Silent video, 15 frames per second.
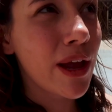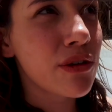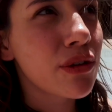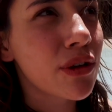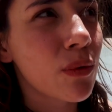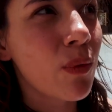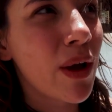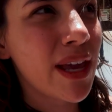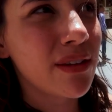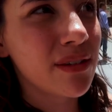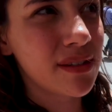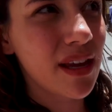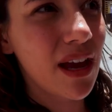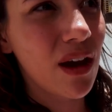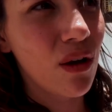where you can weigh
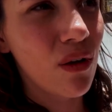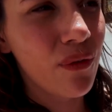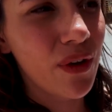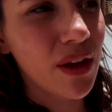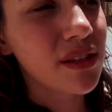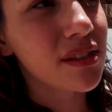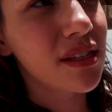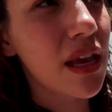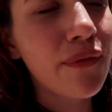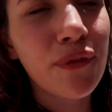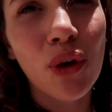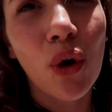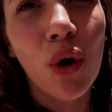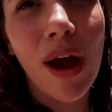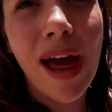yourself and see if
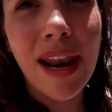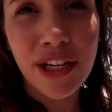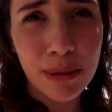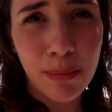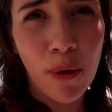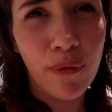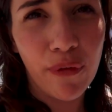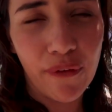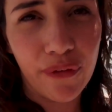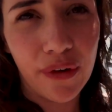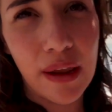you're eligible for